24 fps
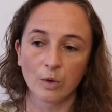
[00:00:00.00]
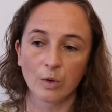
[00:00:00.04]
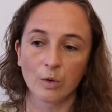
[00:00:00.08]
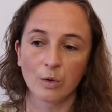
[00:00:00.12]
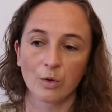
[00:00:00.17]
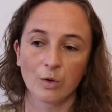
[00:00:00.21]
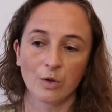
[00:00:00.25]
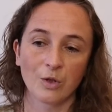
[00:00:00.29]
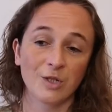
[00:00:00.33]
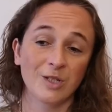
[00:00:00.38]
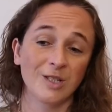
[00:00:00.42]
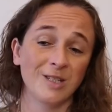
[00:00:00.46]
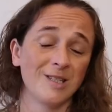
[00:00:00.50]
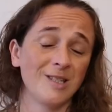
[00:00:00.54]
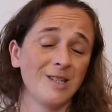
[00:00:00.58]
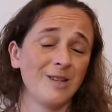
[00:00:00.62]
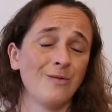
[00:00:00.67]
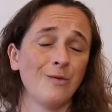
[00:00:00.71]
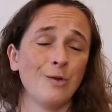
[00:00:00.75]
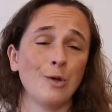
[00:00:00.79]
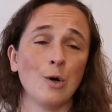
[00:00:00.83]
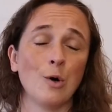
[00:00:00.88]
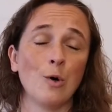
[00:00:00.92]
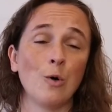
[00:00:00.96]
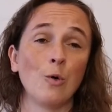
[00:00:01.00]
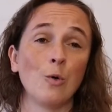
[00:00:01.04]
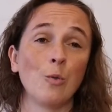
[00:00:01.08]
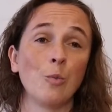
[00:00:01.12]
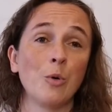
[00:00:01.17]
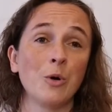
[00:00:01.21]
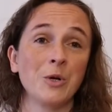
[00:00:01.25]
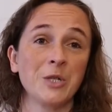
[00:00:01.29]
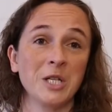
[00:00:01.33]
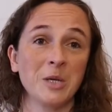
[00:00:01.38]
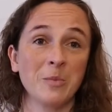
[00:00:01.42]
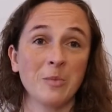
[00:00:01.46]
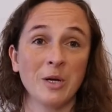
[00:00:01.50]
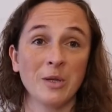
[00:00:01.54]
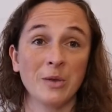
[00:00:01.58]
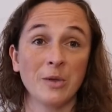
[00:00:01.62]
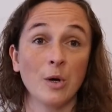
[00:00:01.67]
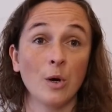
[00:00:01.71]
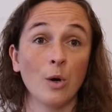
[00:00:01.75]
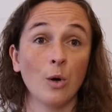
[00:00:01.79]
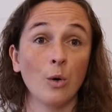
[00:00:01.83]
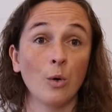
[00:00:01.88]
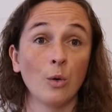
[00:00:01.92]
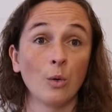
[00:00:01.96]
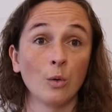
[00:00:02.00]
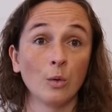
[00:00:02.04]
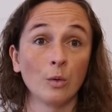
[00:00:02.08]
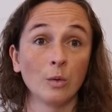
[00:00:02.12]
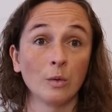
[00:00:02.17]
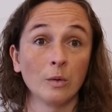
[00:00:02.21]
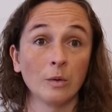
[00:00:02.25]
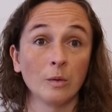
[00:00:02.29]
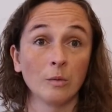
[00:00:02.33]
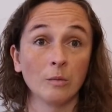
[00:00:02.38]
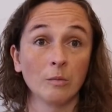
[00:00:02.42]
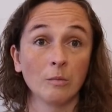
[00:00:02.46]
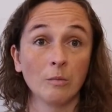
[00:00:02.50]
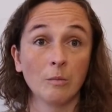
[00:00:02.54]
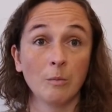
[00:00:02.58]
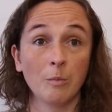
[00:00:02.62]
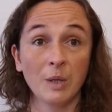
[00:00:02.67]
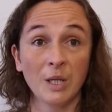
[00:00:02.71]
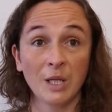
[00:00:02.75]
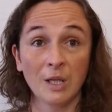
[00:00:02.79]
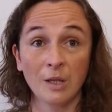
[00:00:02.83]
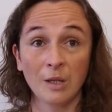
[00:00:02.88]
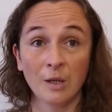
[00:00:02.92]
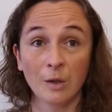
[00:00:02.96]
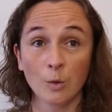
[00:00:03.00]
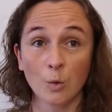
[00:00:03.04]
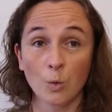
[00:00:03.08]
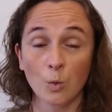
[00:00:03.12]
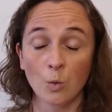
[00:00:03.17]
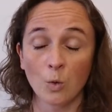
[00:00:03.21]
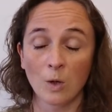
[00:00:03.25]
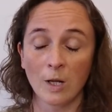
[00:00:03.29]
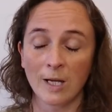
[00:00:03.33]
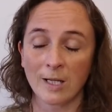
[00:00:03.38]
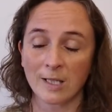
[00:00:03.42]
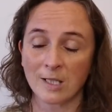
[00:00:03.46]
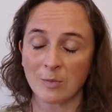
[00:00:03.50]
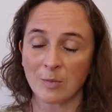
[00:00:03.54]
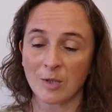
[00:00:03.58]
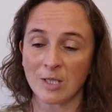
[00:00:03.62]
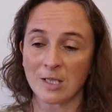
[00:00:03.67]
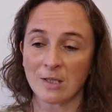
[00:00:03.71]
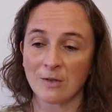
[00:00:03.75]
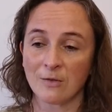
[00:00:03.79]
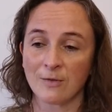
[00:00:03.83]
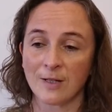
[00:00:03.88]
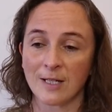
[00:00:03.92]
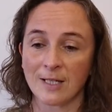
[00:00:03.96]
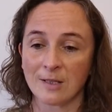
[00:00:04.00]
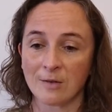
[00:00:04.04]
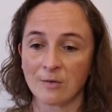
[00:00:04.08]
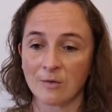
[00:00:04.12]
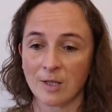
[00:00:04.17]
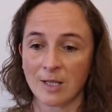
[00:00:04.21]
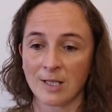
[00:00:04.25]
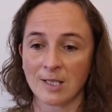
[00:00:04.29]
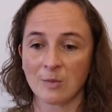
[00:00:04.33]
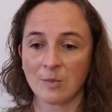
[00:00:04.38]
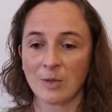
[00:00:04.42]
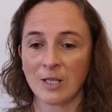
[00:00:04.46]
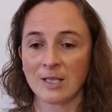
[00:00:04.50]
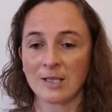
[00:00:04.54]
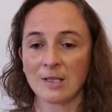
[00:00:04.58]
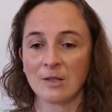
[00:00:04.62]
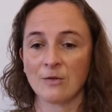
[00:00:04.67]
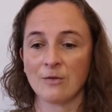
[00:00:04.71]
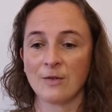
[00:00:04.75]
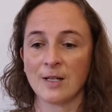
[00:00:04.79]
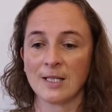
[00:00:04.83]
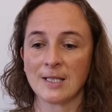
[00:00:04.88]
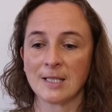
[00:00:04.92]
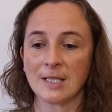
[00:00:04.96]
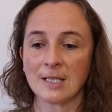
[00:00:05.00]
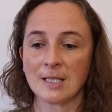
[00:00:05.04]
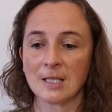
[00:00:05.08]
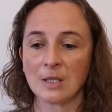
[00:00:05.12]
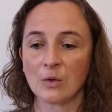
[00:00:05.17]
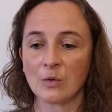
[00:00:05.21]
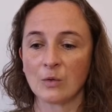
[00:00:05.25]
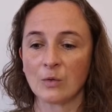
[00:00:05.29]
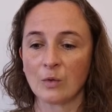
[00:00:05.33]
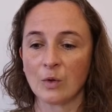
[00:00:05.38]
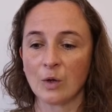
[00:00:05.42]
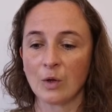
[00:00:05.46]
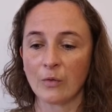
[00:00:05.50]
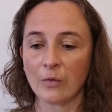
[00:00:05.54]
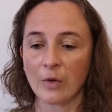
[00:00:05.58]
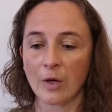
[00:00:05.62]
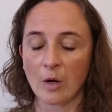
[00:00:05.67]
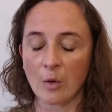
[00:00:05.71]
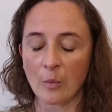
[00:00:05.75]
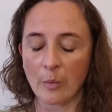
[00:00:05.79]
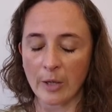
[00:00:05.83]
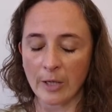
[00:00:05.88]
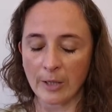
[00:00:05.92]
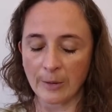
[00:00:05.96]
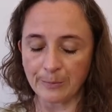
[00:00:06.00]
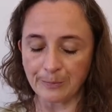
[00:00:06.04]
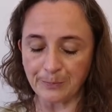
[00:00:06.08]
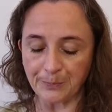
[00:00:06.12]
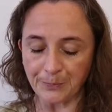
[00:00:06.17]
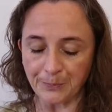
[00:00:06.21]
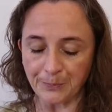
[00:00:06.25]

not just even the whole body, but the whole being, all aspects and facets of our being.